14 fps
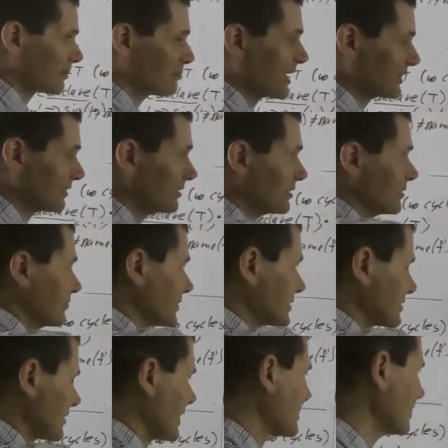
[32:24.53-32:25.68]
method if
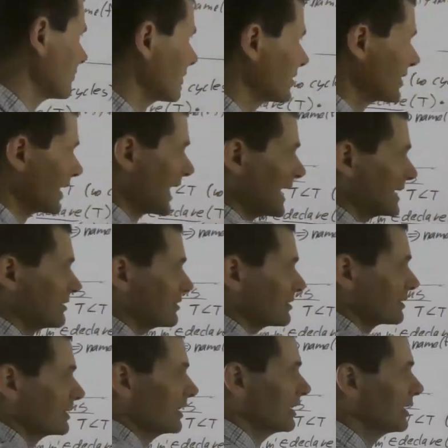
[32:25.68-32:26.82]
it's at the very end
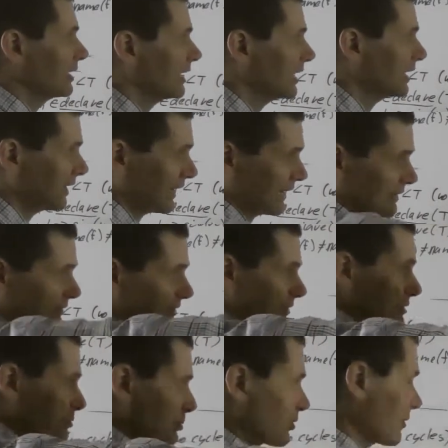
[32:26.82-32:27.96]
and
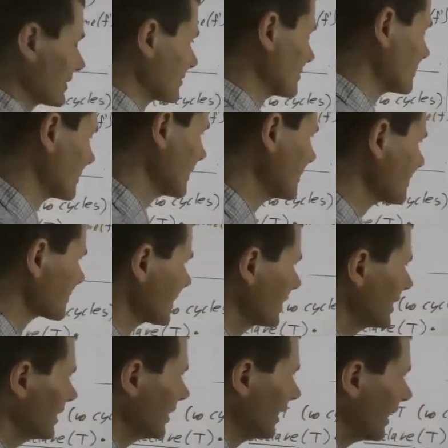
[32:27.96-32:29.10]
there's parentheses.
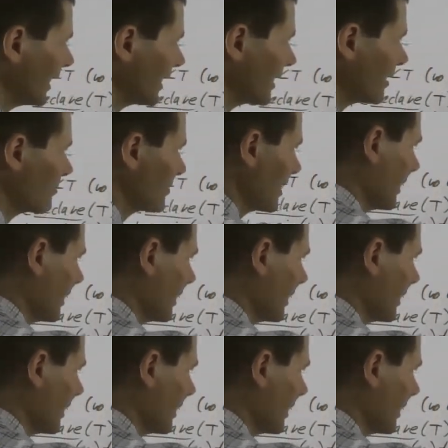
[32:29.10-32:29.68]
And